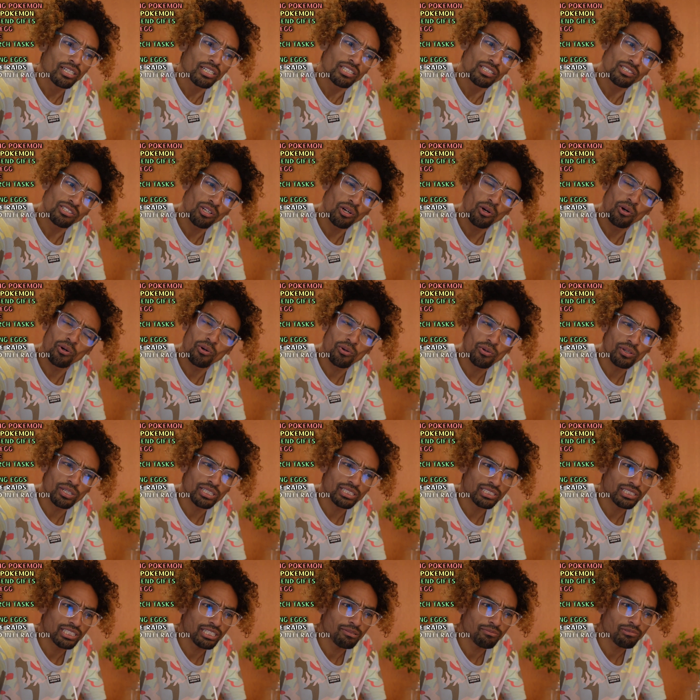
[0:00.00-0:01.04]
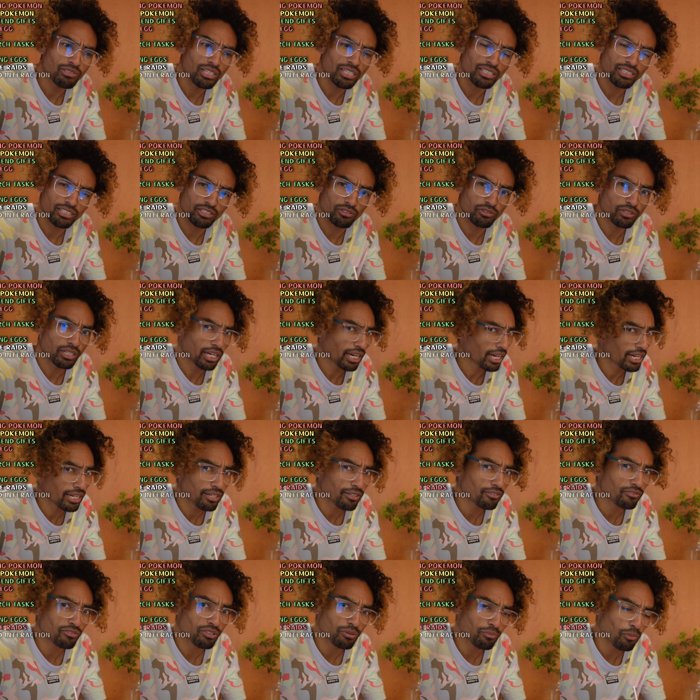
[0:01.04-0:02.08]
So it seems like you can't
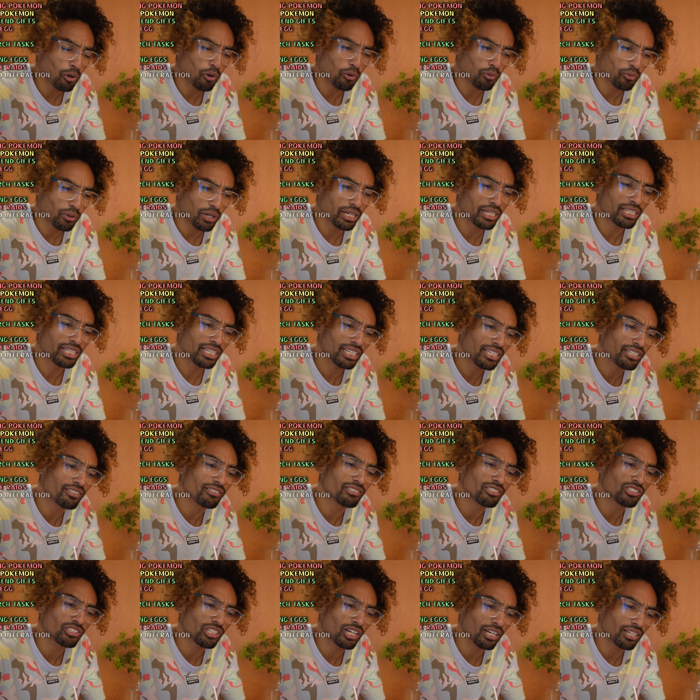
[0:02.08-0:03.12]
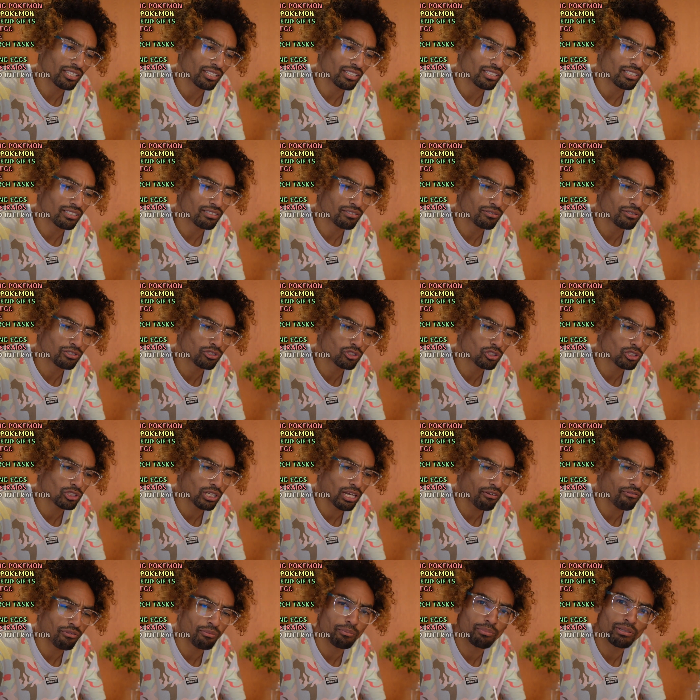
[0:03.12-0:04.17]
remote raid here in China. You just
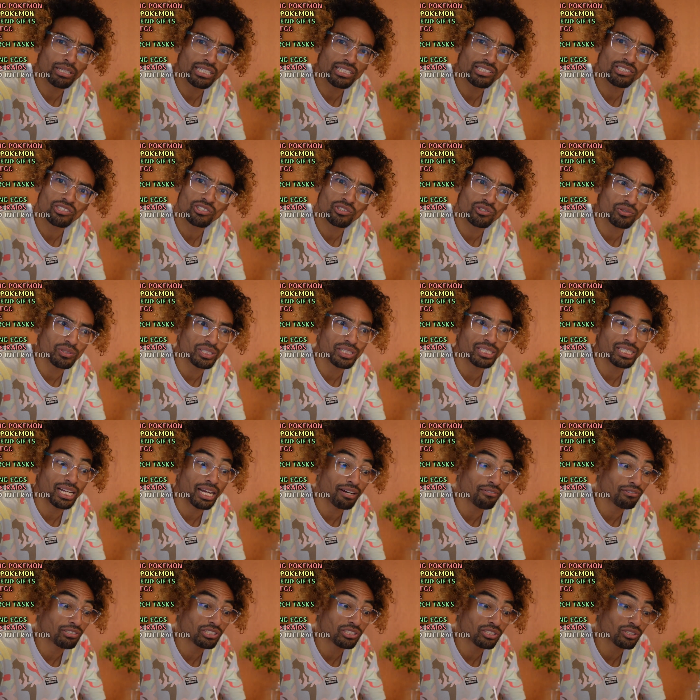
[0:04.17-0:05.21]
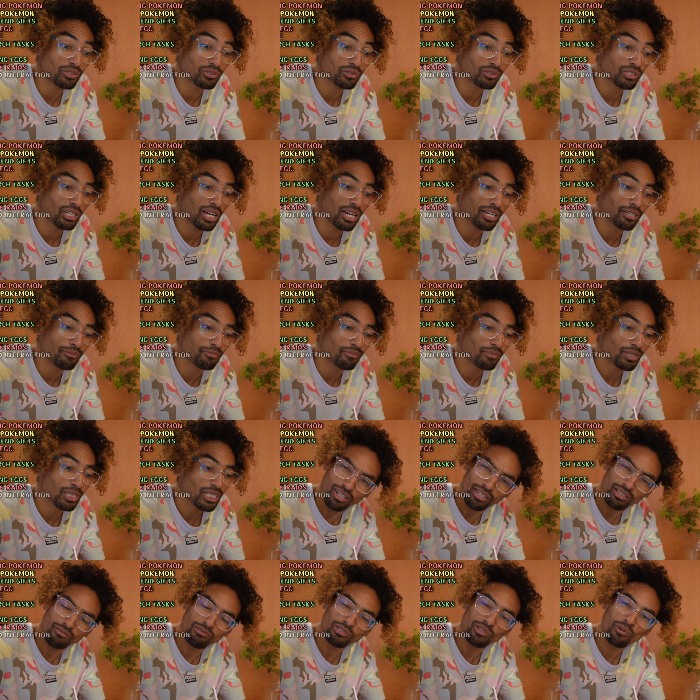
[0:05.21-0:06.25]
have a blank screen every single time. I
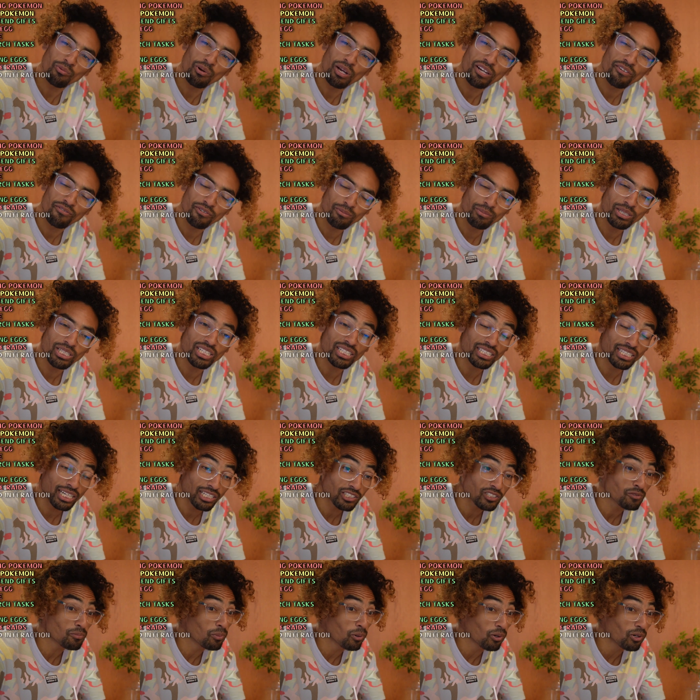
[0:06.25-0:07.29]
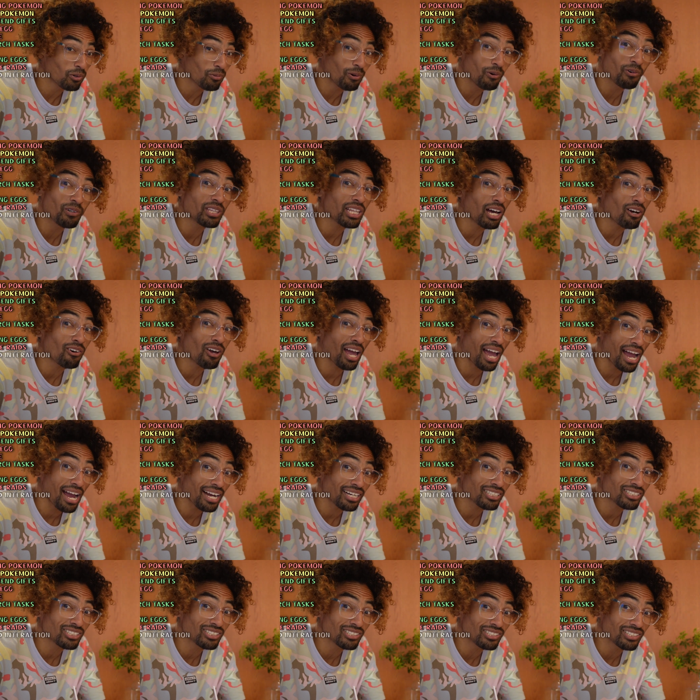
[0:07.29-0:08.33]
thought it was a way for me to catch Pokemon without
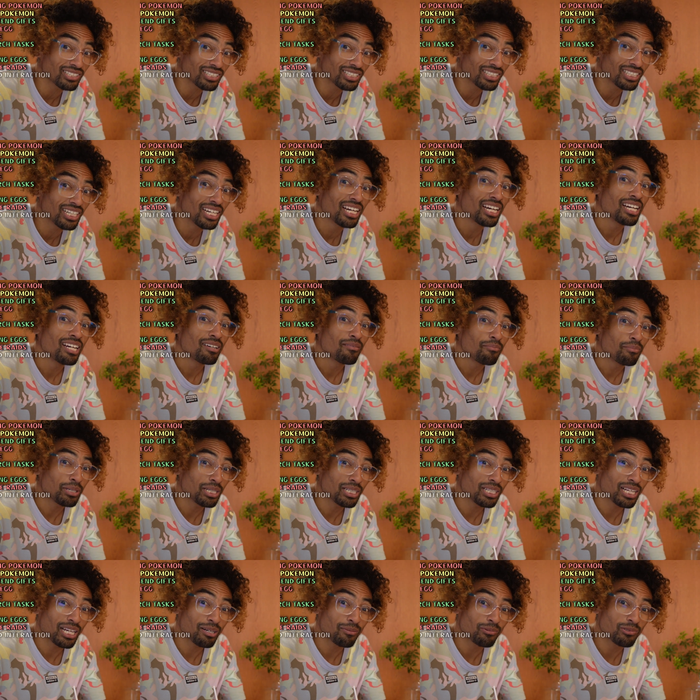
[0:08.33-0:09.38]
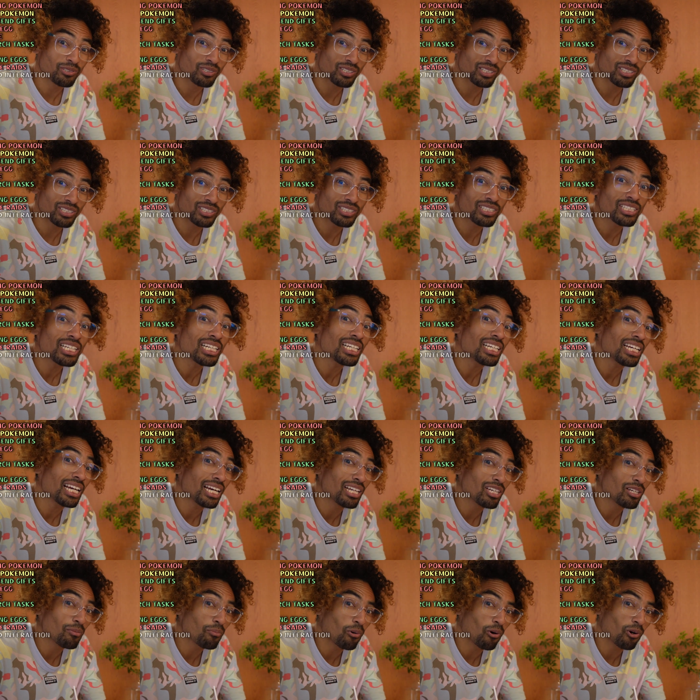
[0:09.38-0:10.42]
actually being able to see
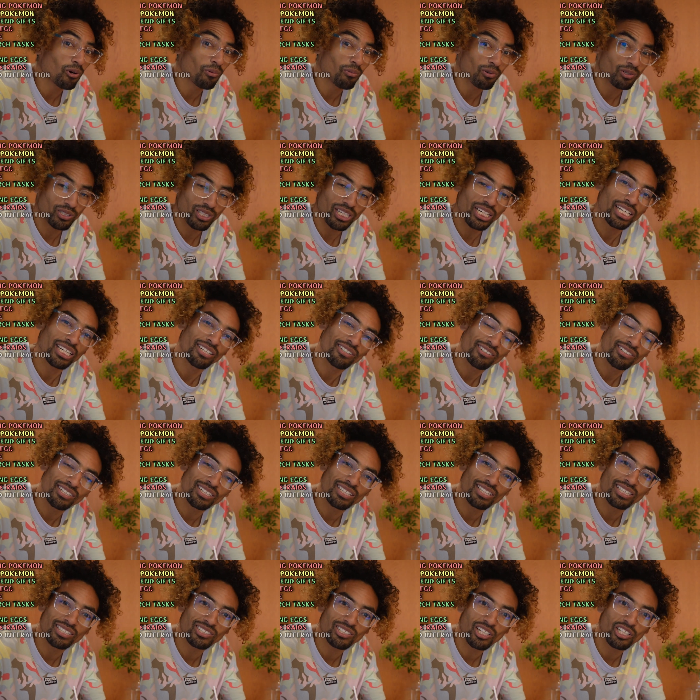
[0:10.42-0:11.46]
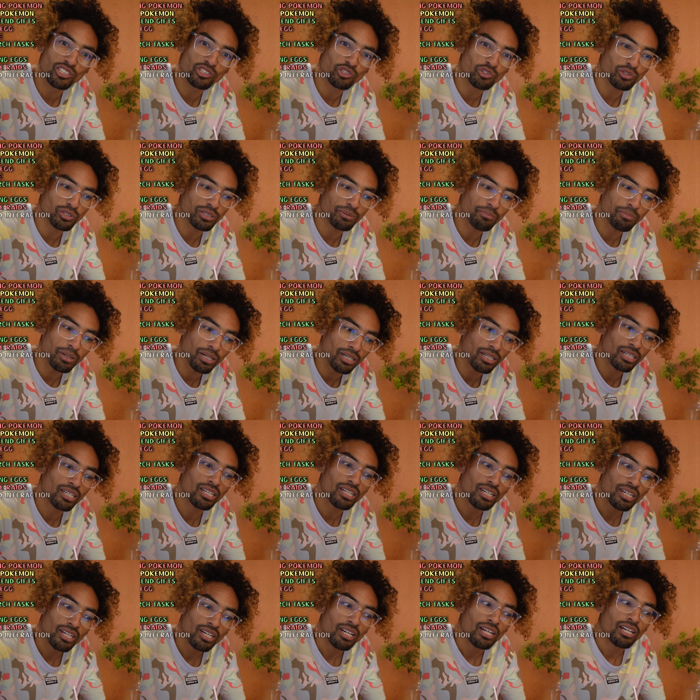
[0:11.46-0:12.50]
any Pokemon here in this country, but
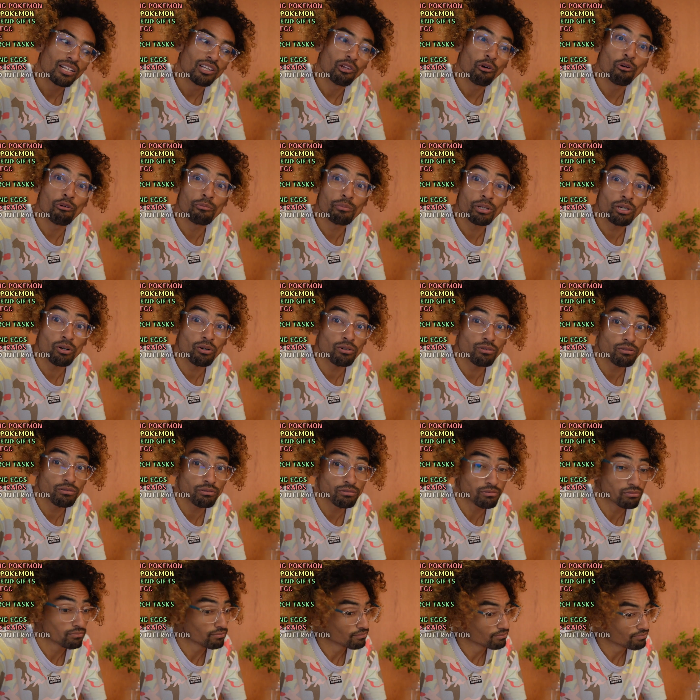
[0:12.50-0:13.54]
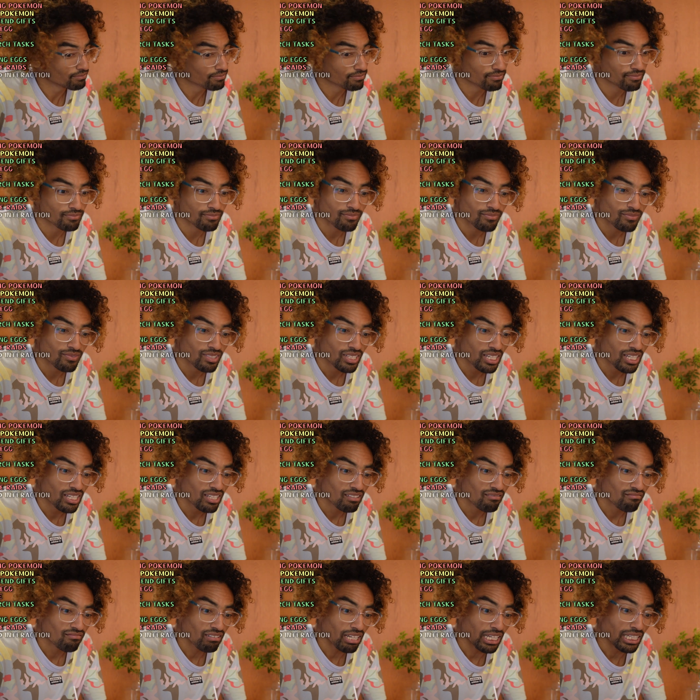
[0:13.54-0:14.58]
lo and behold,
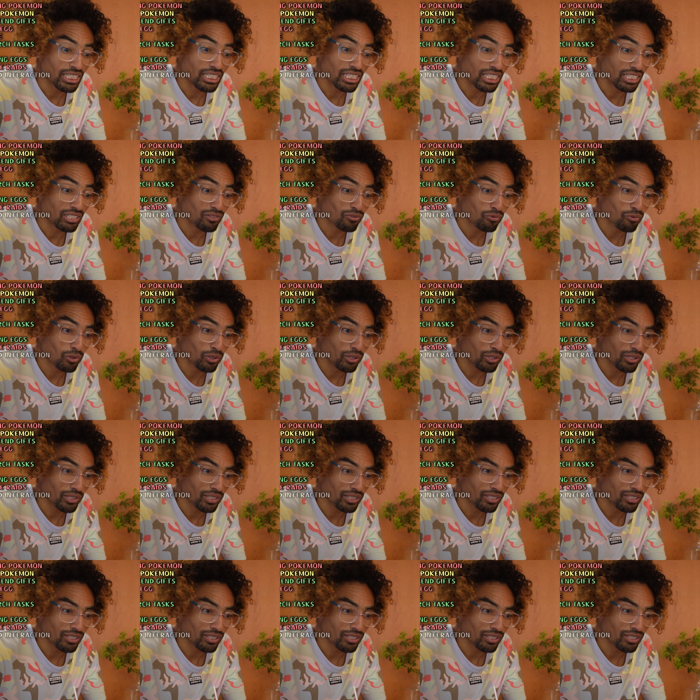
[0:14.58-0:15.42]
it didn't work.